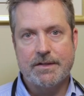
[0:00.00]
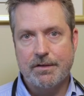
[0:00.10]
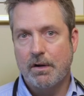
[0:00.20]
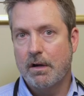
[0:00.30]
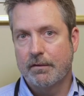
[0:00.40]
as a
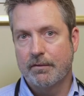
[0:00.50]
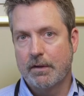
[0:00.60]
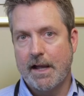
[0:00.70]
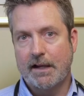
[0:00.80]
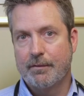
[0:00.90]
dog,
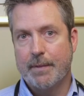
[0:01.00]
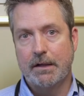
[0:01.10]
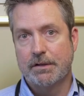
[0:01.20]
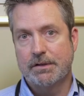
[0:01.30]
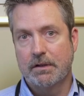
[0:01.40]
for lack of a
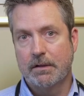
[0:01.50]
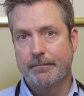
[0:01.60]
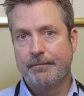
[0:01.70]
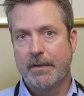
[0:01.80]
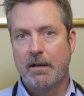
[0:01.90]
better
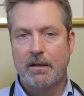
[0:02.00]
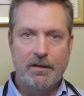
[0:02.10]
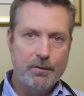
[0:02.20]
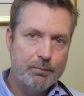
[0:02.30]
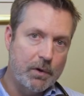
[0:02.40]
term,
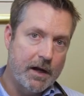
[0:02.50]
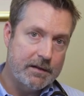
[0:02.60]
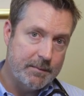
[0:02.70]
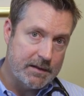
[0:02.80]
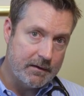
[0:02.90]
brought
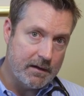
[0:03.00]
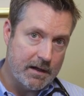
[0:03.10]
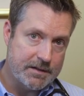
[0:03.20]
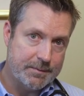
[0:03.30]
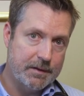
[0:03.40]
them into the
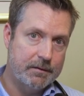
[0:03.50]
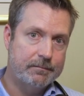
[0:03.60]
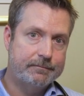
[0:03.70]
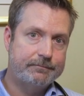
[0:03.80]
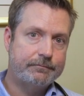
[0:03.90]
hospital